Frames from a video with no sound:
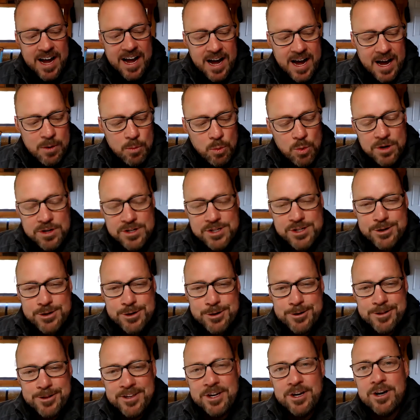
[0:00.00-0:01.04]
I would
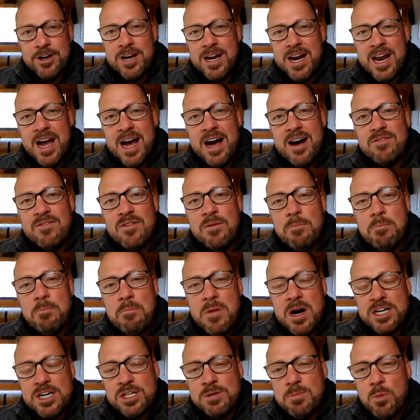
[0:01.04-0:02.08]
assert that you're going to have
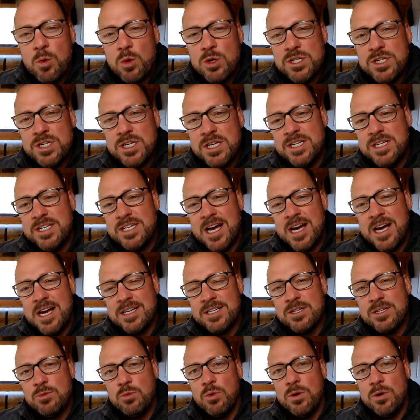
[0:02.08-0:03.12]
much more
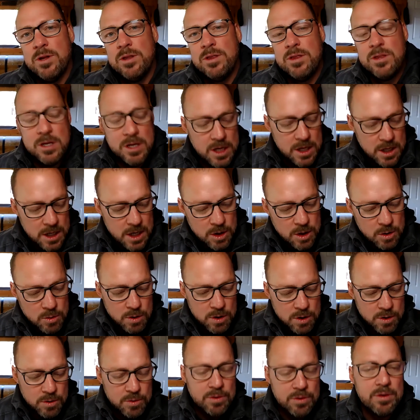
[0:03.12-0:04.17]
success with the
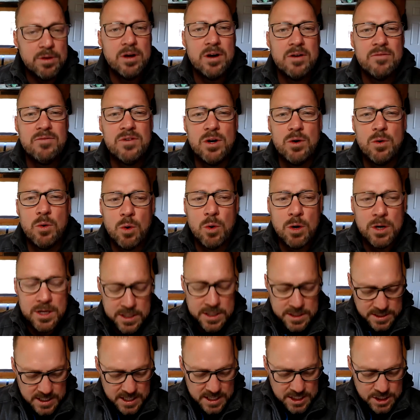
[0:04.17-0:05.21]
growth of your
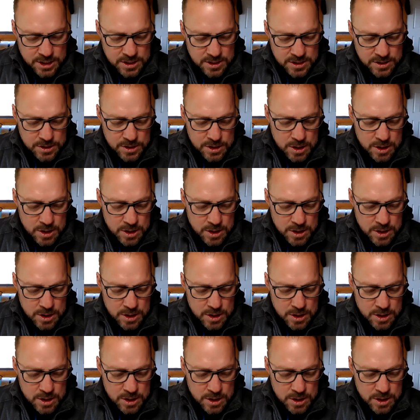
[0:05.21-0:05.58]
organization.